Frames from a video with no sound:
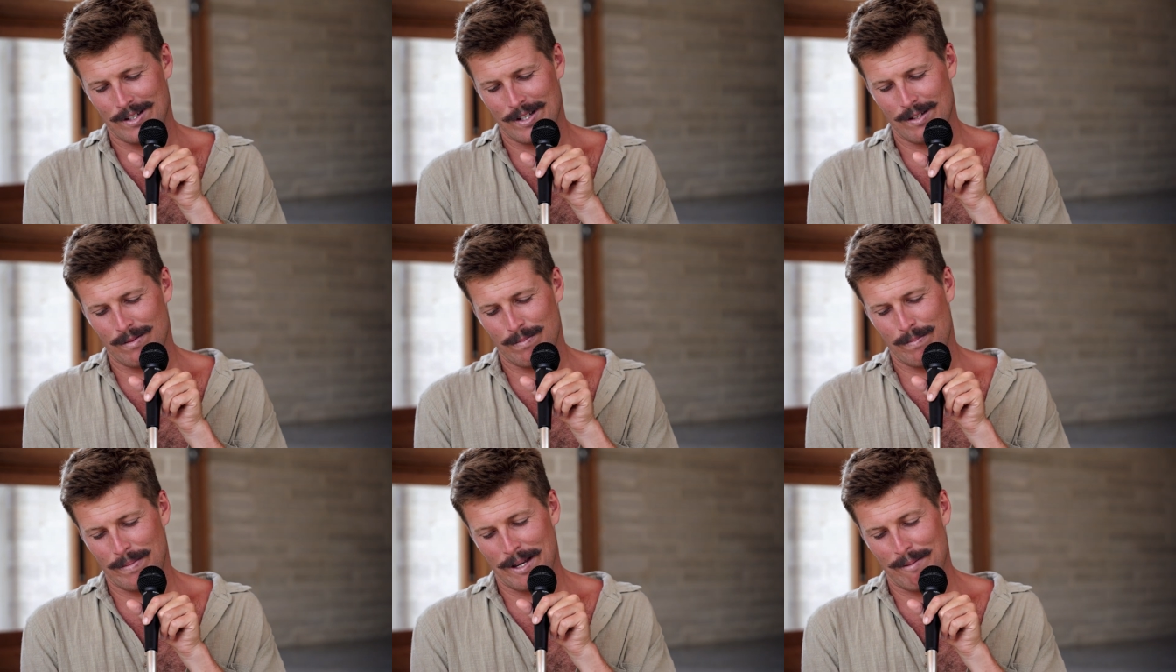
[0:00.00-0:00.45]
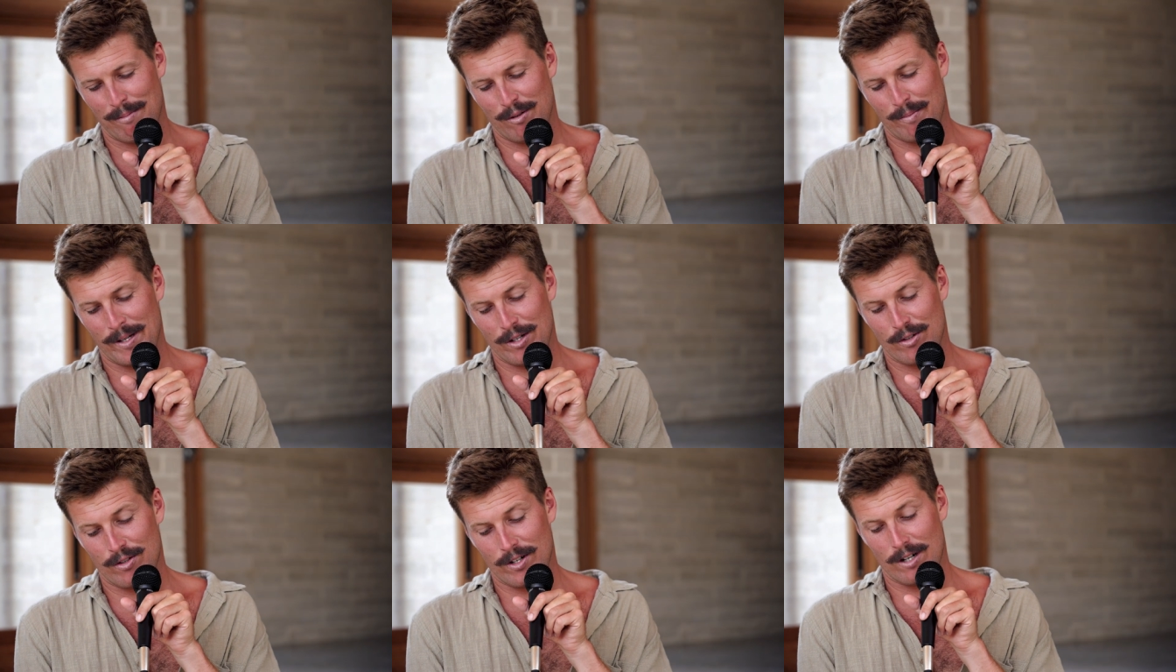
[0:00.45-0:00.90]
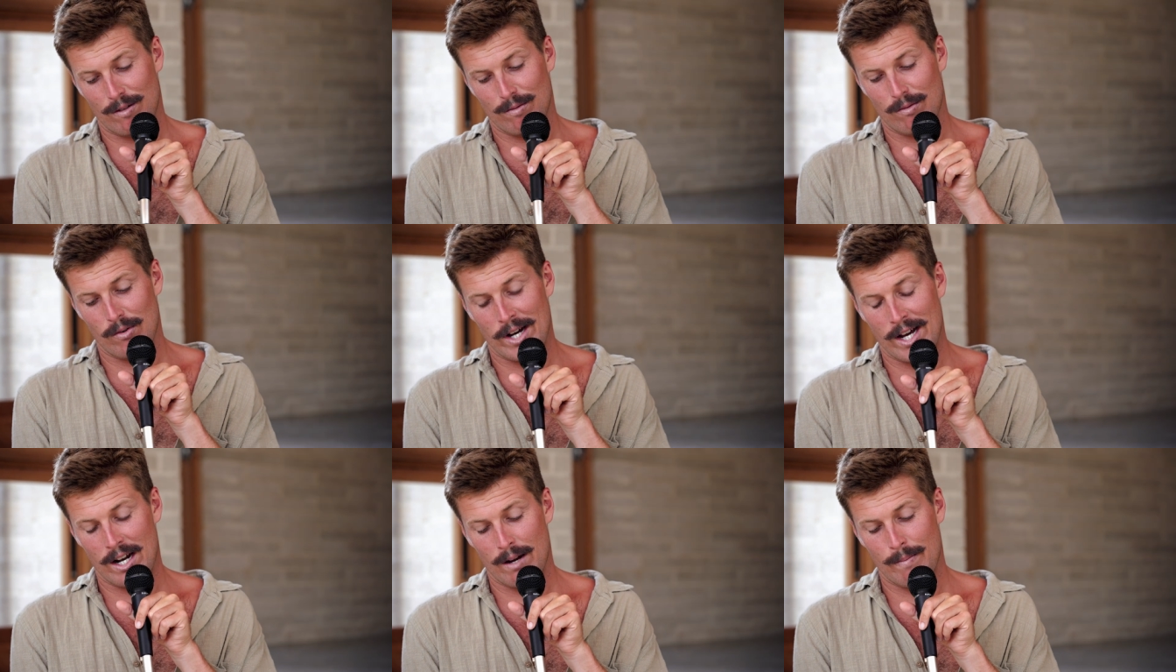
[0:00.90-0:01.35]
there's people who've been trying to
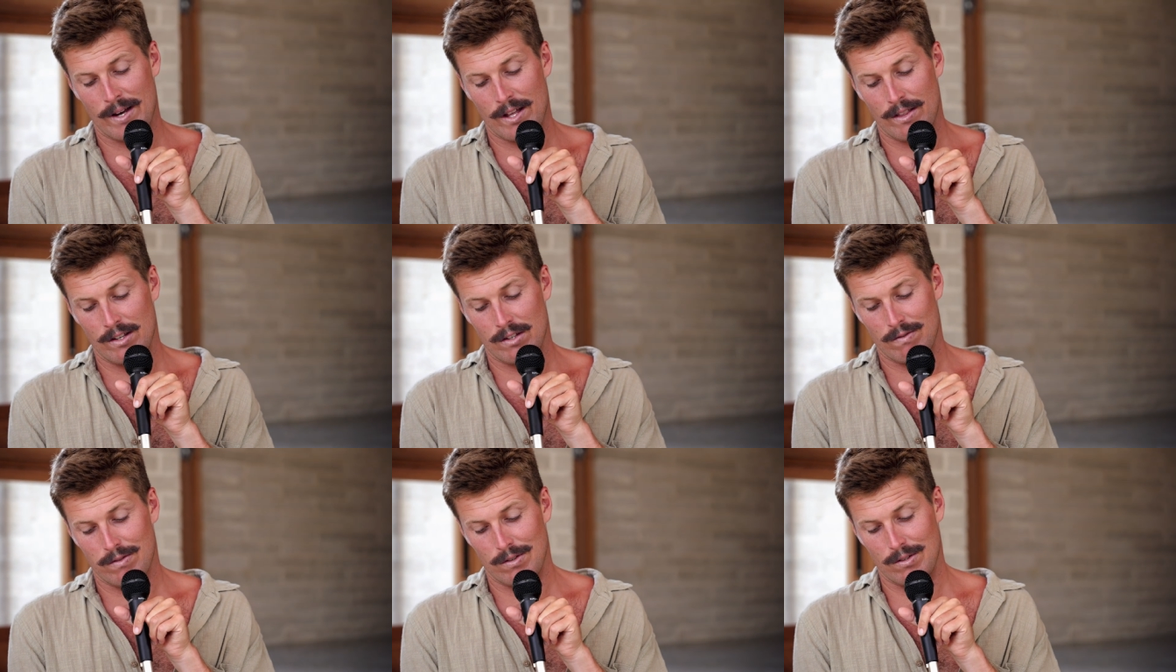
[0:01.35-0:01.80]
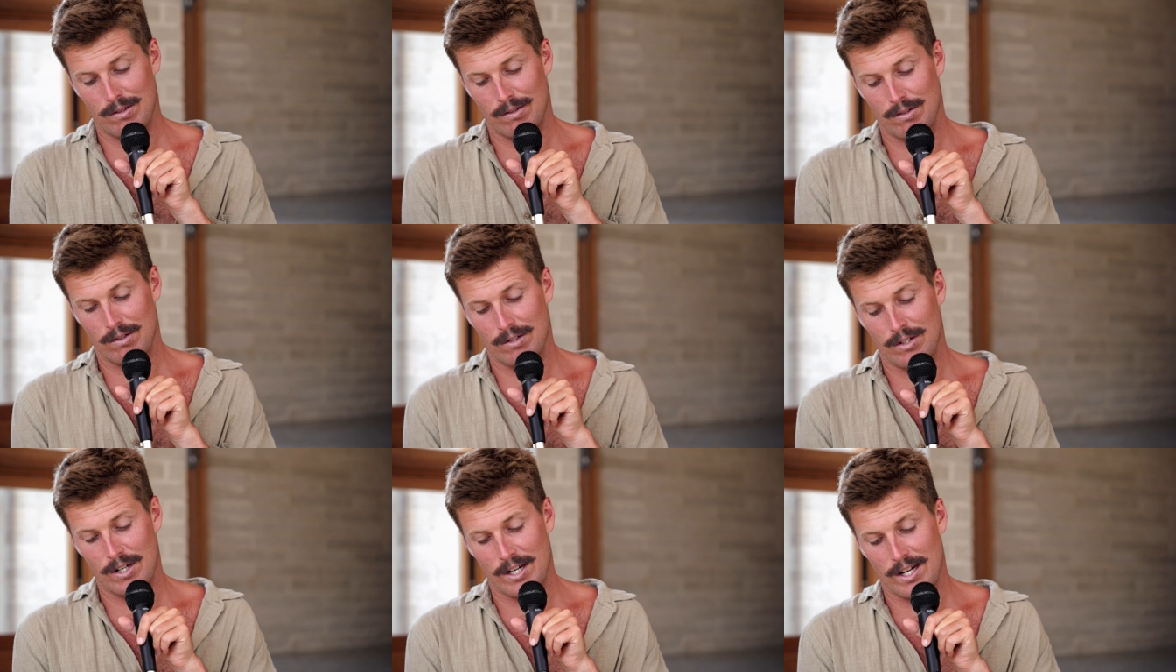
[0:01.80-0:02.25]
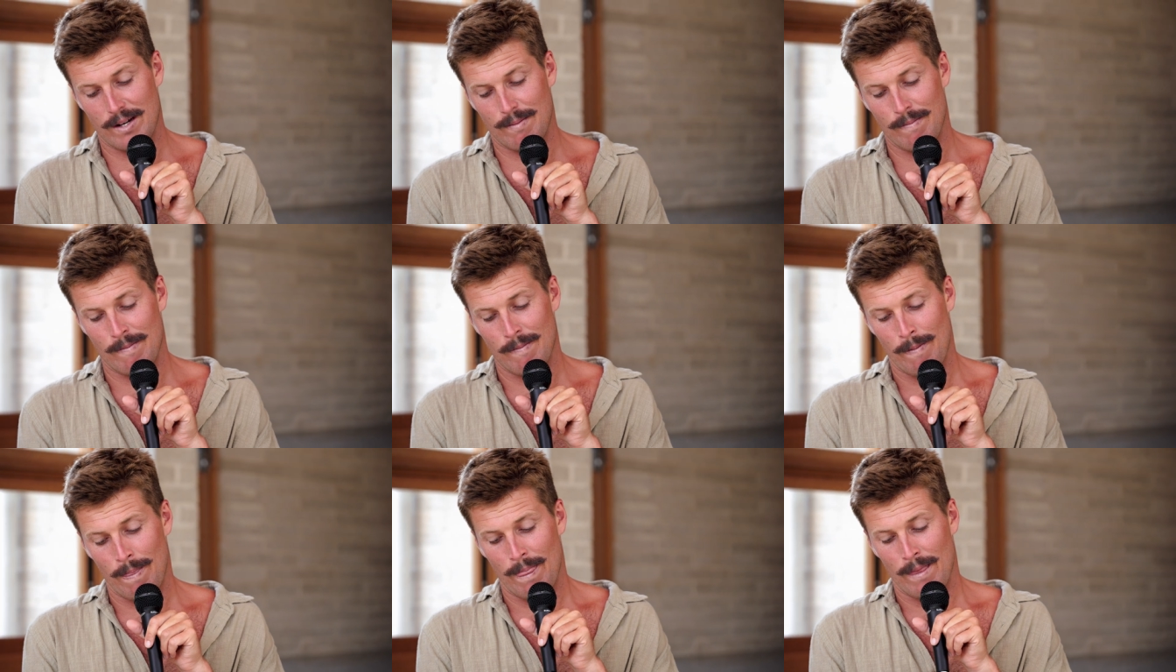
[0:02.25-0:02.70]
write about this for a long time.